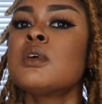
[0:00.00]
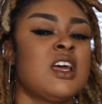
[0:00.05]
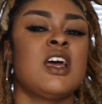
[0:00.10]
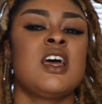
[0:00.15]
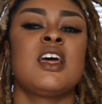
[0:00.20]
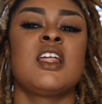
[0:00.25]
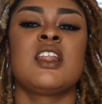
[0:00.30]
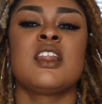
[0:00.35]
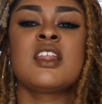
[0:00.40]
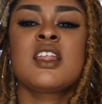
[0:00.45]

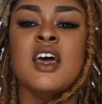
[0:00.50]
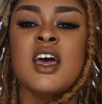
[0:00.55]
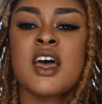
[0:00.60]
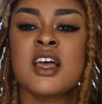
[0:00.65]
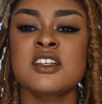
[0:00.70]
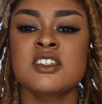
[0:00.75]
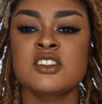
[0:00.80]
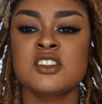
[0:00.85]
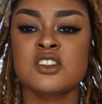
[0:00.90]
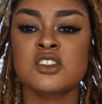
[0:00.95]
And I
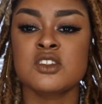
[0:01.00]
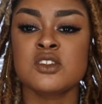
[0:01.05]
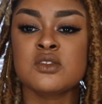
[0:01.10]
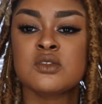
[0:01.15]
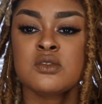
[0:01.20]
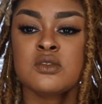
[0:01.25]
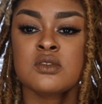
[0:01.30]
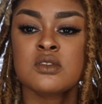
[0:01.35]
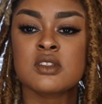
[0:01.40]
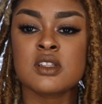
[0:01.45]
just
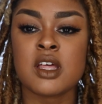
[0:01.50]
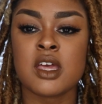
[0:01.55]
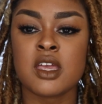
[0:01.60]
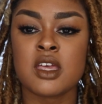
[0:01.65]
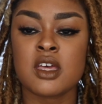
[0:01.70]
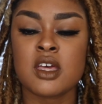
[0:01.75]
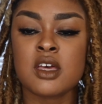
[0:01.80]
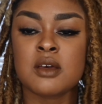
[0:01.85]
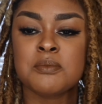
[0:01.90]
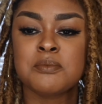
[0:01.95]
used
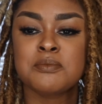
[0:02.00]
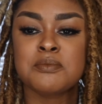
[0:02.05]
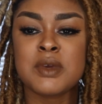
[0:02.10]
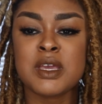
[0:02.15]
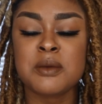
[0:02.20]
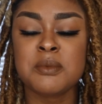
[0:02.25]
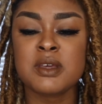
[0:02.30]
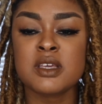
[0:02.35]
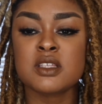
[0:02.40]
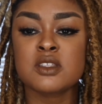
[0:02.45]
like
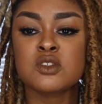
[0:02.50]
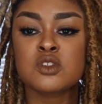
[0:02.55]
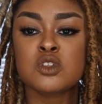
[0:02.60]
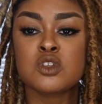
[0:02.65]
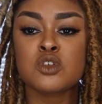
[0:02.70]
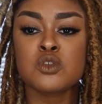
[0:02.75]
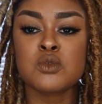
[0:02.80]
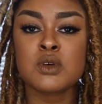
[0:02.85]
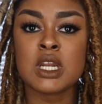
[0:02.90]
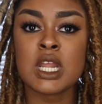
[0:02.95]
maybe
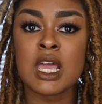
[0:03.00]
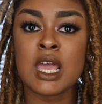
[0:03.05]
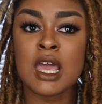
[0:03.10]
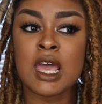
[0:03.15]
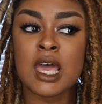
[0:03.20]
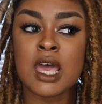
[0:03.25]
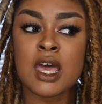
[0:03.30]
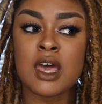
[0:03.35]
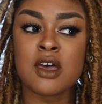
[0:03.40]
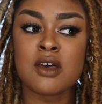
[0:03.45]

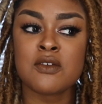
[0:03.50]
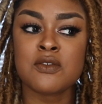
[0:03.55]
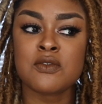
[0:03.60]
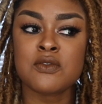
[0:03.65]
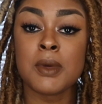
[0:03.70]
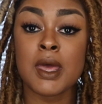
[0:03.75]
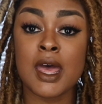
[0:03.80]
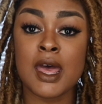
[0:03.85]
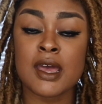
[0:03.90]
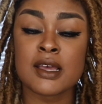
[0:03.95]
2.5
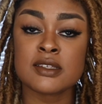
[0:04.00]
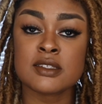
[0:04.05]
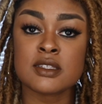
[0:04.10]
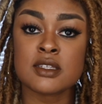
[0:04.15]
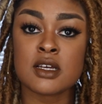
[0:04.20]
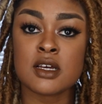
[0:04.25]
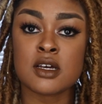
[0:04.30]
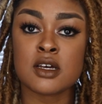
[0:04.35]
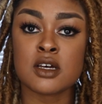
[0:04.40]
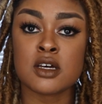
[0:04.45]
packs
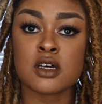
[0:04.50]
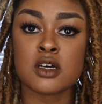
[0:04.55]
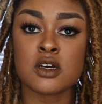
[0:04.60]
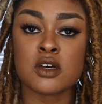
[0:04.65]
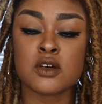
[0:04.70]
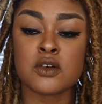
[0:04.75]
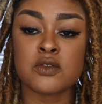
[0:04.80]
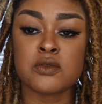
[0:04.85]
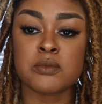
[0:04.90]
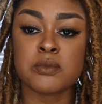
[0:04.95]

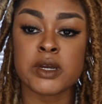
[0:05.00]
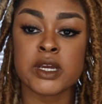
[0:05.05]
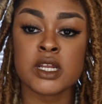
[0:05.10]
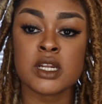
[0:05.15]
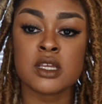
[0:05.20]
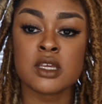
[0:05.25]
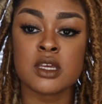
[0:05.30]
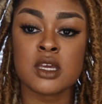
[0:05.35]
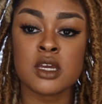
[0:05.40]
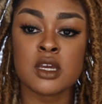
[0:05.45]
of
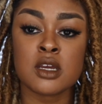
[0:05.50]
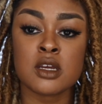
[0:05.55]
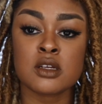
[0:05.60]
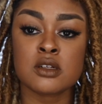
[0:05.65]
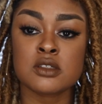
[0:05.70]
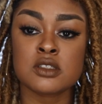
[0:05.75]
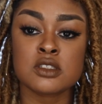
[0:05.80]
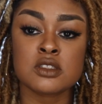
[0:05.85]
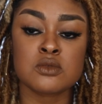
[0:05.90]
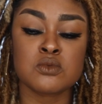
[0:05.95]
braiding hair,
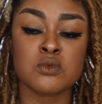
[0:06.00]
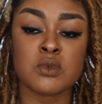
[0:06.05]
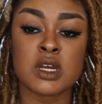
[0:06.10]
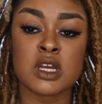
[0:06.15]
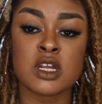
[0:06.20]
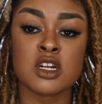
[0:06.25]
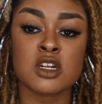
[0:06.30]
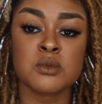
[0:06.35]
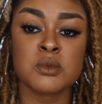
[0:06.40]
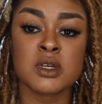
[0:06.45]
just
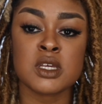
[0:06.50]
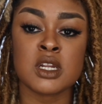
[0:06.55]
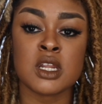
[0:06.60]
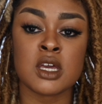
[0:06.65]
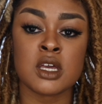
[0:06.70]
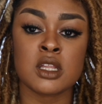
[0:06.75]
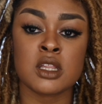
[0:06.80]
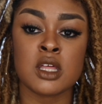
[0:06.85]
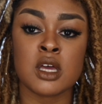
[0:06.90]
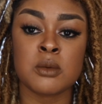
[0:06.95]
random
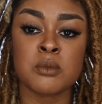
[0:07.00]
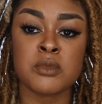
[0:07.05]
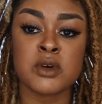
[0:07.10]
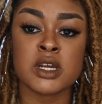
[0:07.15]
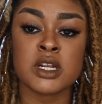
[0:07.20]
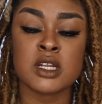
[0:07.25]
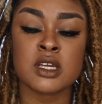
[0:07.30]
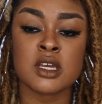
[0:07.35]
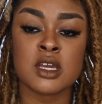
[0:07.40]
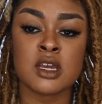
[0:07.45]
kanekalon
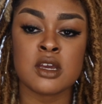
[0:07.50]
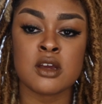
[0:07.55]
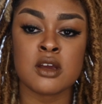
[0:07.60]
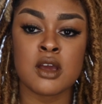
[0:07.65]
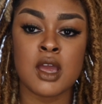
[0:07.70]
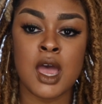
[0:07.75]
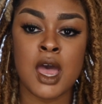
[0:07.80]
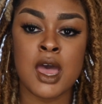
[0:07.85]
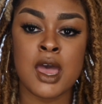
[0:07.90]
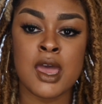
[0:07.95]
braiding hair.
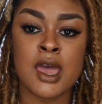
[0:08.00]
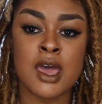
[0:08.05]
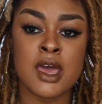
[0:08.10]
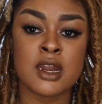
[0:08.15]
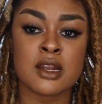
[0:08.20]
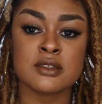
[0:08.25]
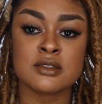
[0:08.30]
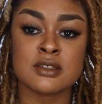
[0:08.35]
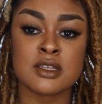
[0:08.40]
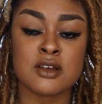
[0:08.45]
I
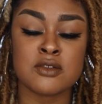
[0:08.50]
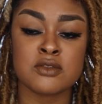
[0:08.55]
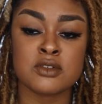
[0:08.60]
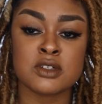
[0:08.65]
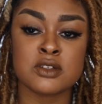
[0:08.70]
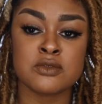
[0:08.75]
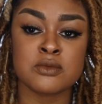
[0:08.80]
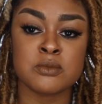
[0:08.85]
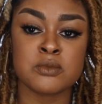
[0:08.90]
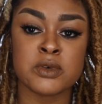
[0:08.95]
had several
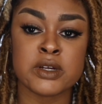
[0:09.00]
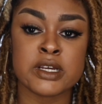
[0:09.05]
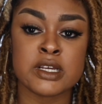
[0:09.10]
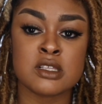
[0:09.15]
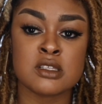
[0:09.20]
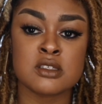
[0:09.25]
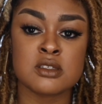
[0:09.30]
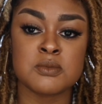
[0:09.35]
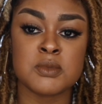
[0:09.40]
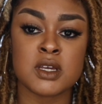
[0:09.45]
different
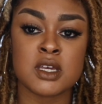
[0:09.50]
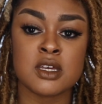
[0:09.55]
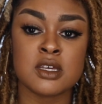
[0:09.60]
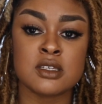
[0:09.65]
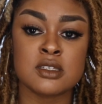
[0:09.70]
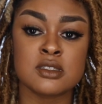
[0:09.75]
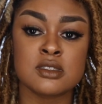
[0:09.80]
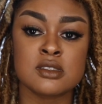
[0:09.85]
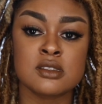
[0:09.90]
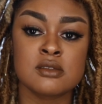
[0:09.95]
brands
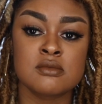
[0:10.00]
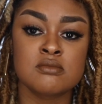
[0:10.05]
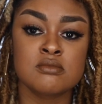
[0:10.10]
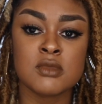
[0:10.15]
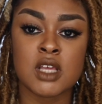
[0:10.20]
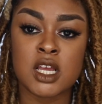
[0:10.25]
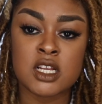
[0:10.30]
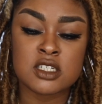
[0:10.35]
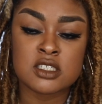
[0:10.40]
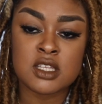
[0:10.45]
because
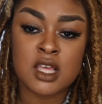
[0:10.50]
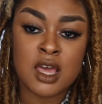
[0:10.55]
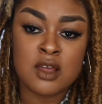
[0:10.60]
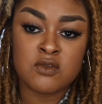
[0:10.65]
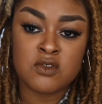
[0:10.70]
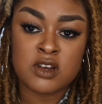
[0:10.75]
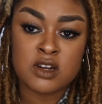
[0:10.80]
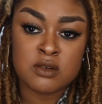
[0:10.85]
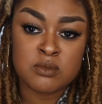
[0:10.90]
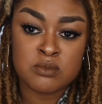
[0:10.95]
I just had
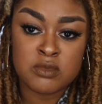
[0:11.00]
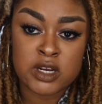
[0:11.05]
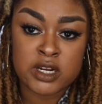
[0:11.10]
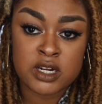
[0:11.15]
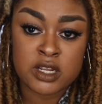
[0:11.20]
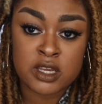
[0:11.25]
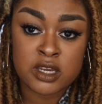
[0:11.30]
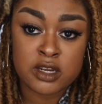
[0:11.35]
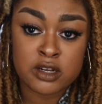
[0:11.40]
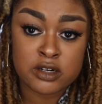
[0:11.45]
random
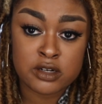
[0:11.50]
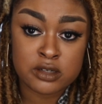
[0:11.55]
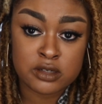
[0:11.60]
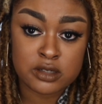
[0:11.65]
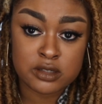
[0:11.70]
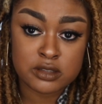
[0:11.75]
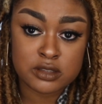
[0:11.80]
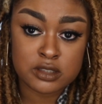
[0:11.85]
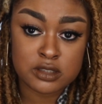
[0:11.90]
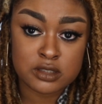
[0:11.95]
braiding hair
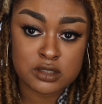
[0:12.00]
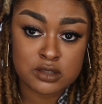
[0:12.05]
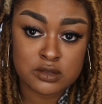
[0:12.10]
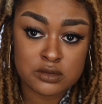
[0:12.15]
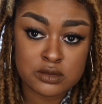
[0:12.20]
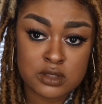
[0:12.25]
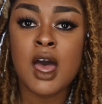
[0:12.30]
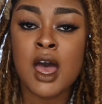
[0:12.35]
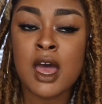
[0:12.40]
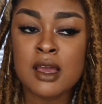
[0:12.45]
to use.
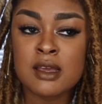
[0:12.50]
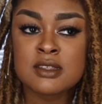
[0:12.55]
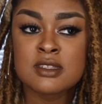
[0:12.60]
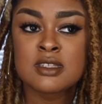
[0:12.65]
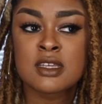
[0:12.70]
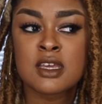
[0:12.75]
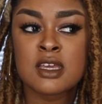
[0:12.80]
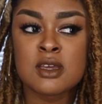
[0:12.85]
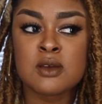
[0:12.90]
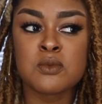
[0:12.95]
I
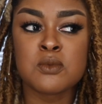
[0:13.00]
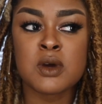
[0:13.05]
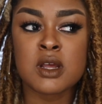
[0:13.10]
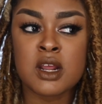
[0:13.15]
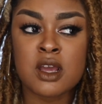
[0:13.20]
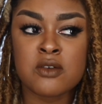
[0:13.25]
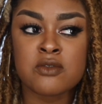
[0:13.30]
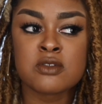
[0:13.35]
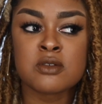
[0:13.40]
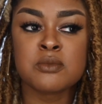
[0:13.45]
say
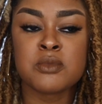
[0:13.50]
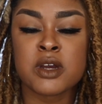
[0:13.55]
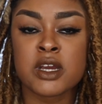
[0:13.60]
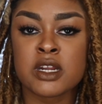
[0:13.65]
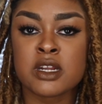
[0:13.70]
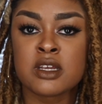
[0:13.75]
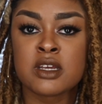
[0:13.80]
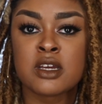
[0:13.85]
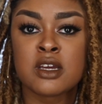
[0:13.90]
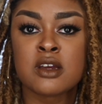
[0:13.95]
whatever
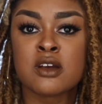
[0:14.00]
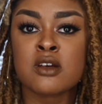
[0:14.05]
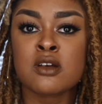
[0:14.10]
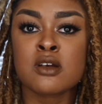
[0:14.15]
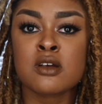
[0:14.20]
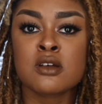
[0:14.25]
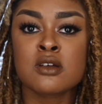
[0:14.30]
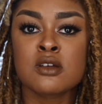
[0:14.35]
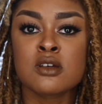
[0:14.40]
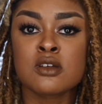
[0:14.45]
braiding
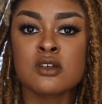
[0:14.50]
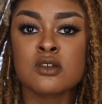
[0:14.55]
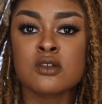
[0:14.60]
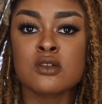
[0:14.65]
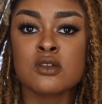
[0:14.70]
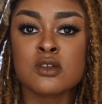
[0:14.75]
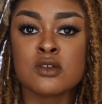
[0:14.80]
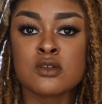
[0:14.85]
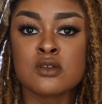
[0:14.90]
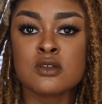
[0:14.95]
hair you
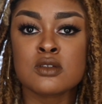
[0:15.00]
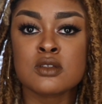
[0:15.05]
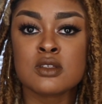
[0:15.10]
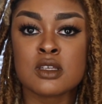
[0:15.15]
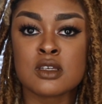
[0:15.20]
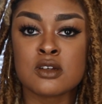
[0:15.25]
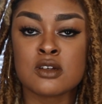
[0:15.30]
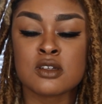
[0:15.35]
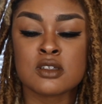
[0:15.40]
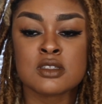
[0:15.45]
use,
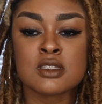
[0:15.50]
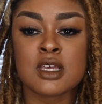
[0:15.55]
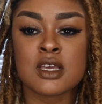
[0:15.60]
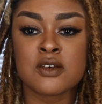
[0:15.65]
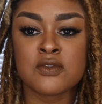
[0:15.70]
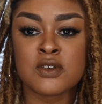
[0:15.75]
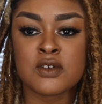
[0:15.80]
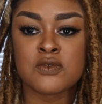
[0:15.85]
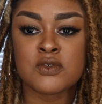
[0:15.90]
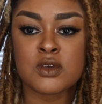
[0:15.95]
you're
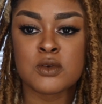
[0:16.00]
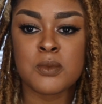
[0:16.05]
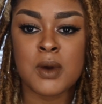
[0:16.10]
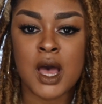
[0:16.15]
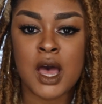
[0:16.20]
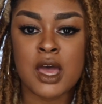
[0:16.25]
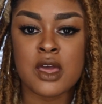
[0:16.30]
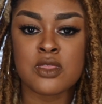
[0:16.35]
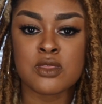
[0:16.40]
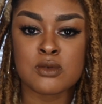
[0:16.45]
safe if you
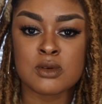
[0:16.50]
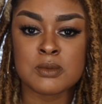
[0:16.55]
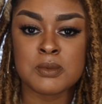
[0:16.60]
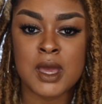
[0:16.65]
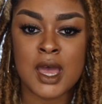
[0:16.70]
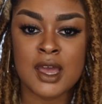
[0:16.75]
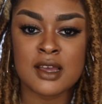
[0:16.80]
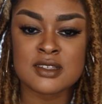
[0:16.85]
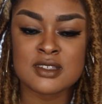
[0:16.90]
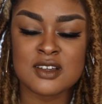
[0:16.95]
buy 3
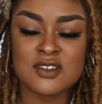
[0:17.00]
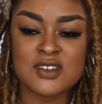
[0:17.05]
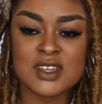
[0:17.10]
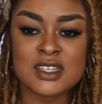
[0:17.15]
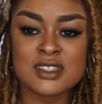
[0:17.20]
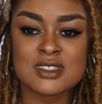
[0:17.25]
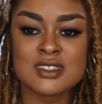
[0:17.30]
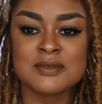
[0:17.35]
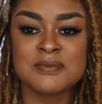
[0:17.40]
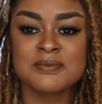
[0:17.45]
packs of
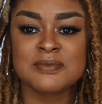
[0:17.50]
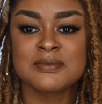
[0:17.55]
it.